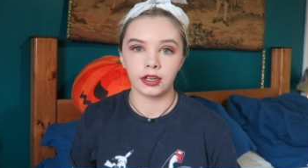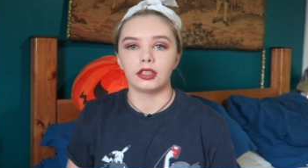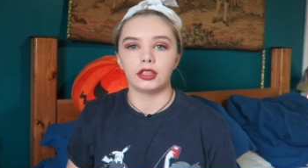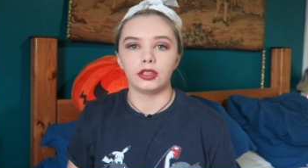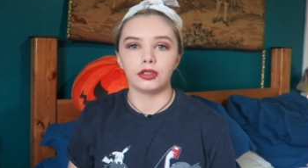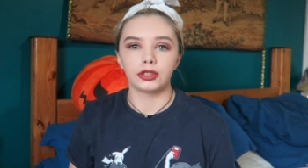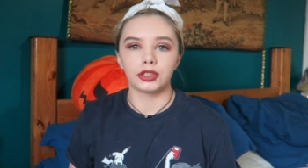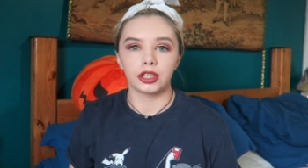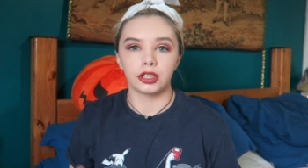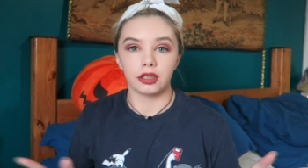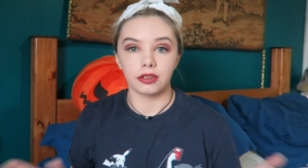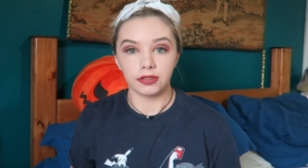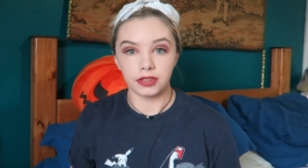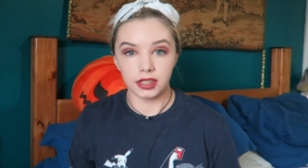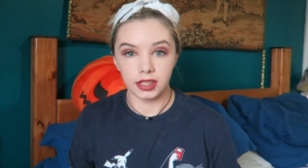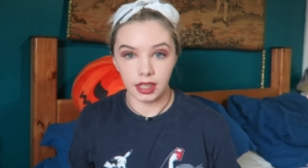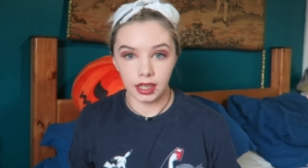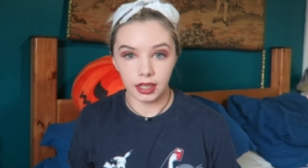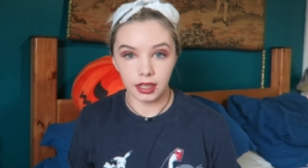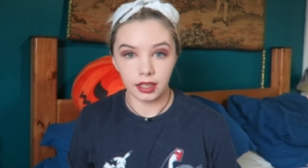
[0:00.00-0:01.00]
You should have
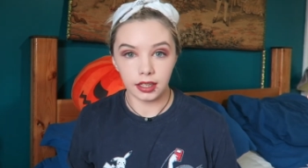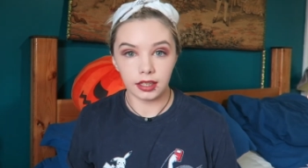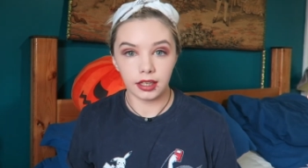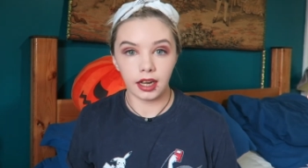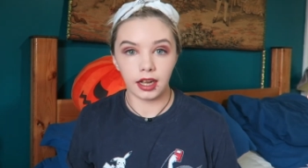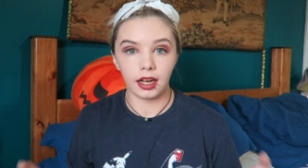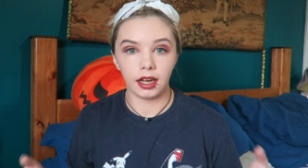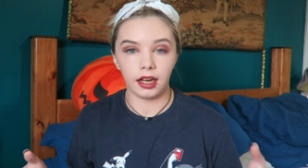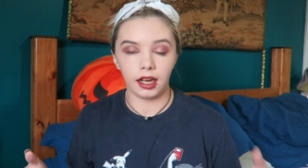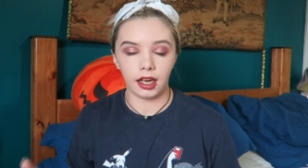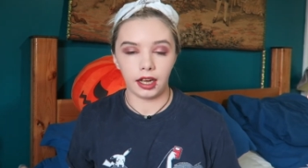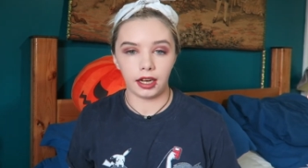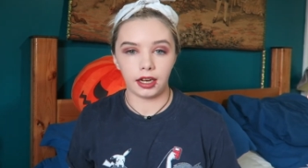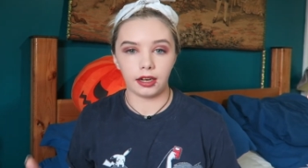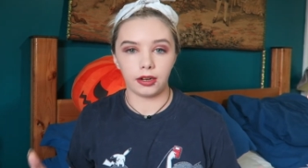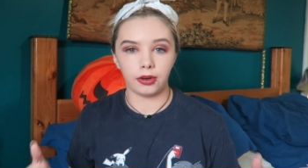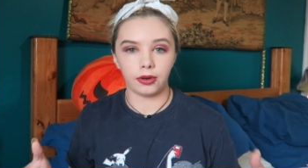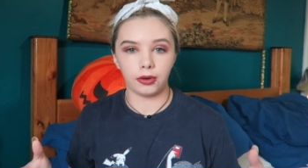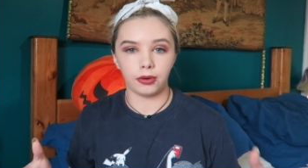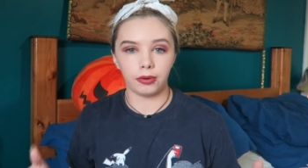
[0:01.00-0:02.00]
seen
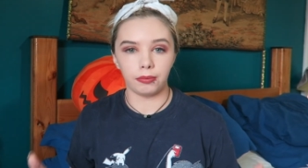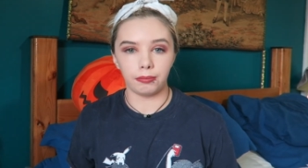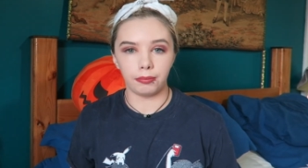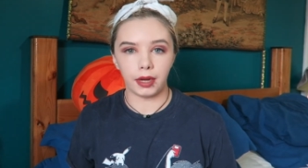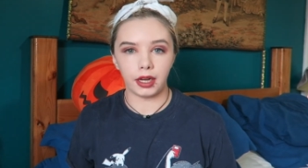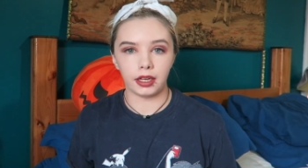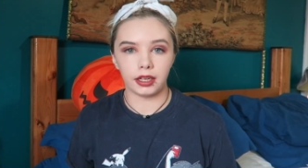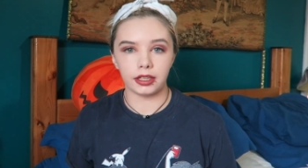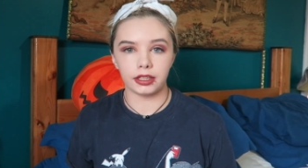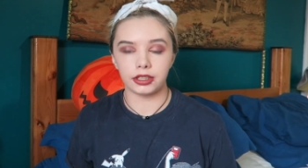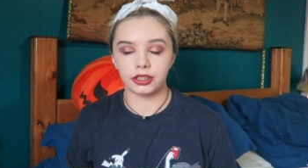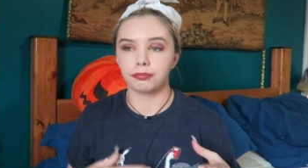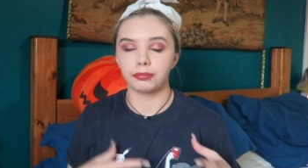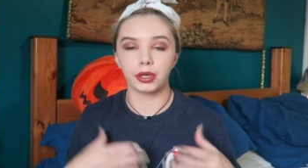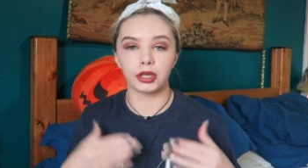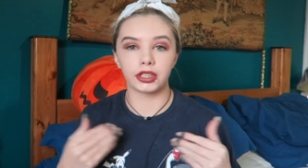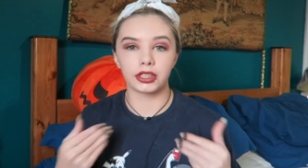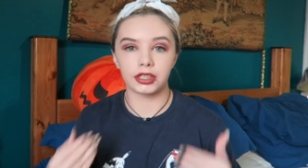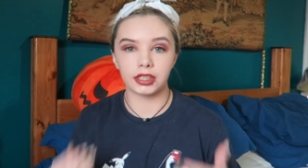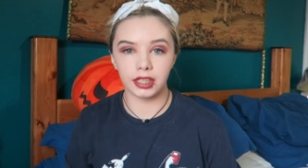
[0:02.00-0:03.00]
how much
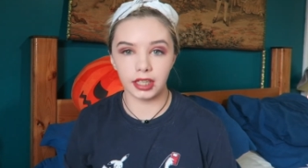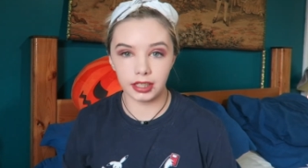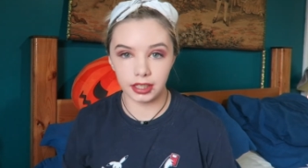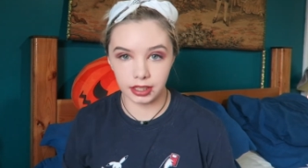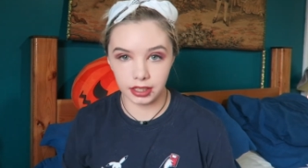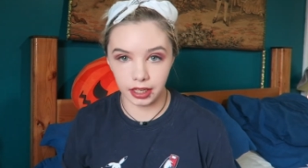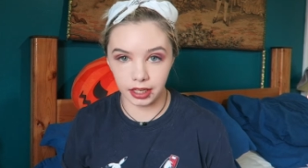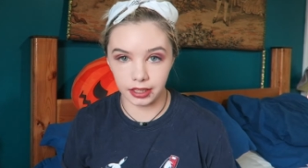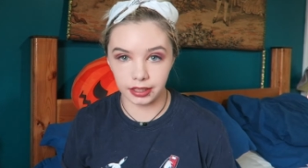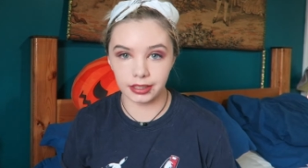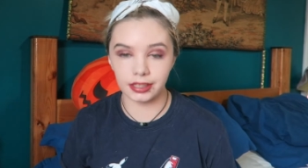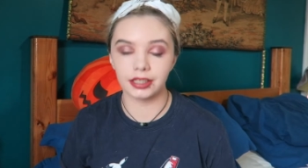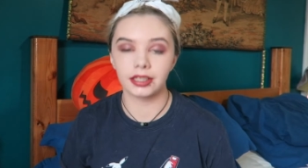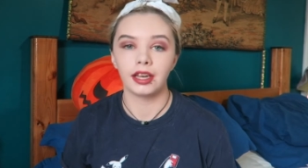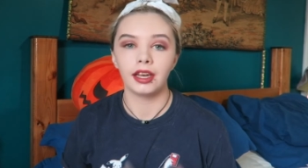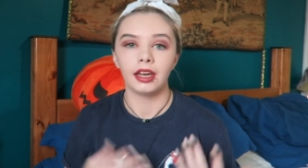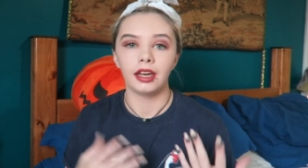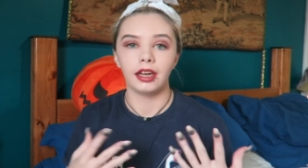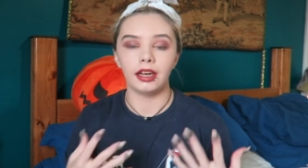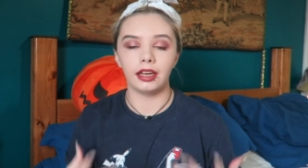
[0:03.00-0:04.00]
persistence
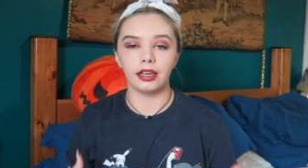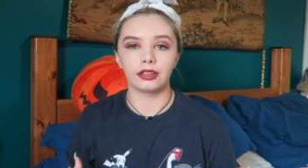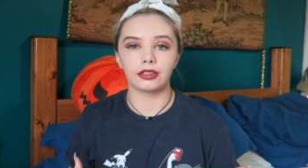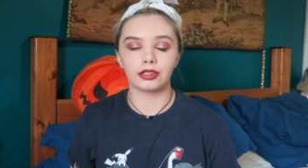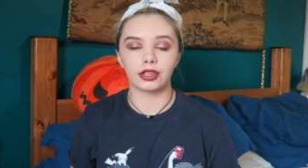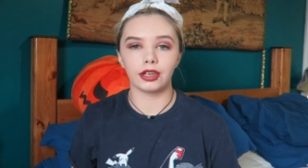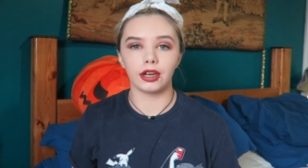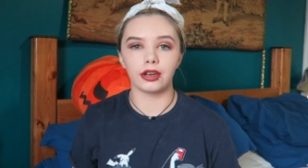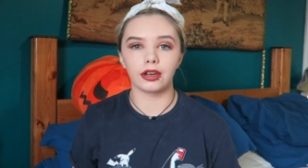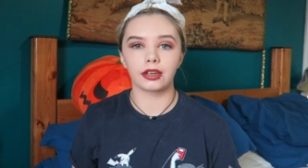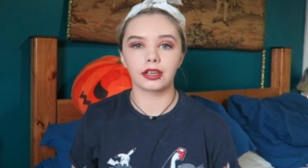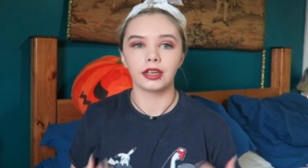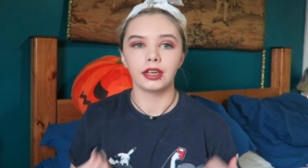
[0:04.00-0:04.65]
it took